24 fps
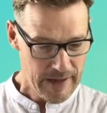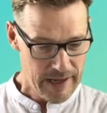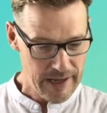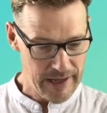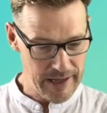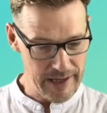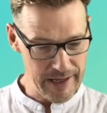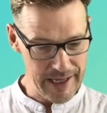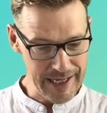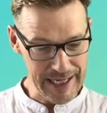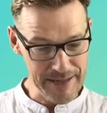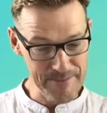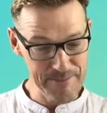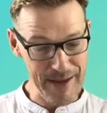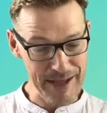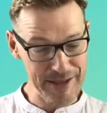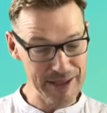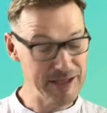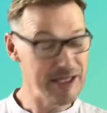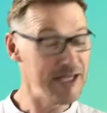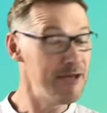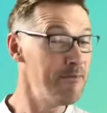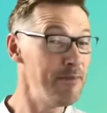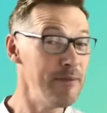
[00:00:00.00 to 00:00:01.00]
Uh, he
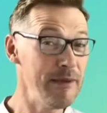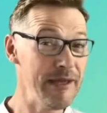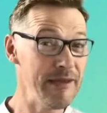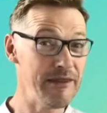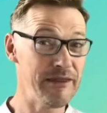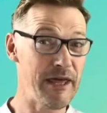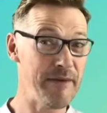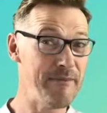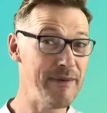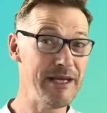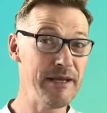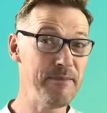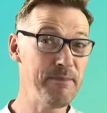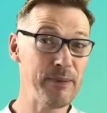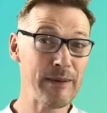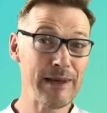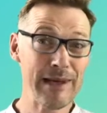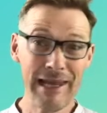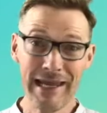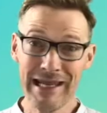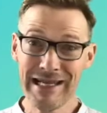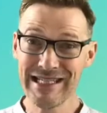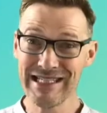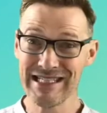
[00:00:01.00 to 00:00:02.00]
met them, them in a
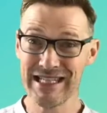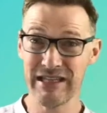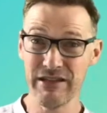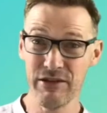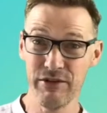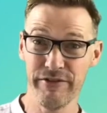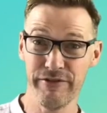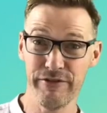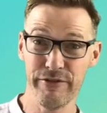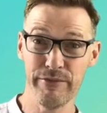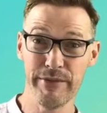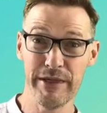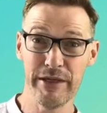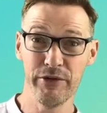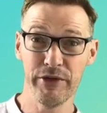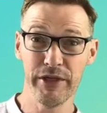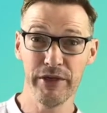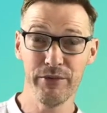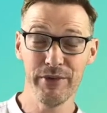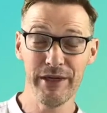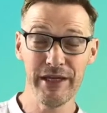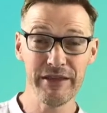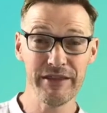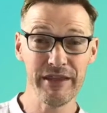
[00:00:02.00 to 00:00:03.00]
place that they're
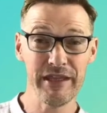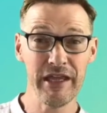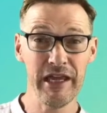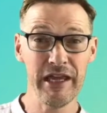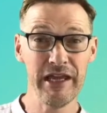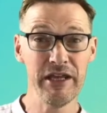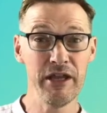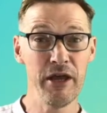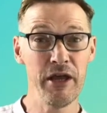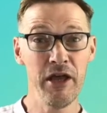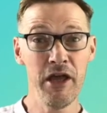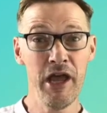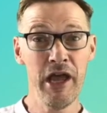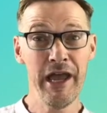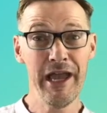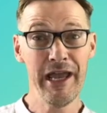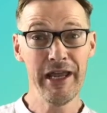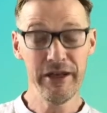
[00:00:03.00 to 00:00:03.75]
familiar with, in, a,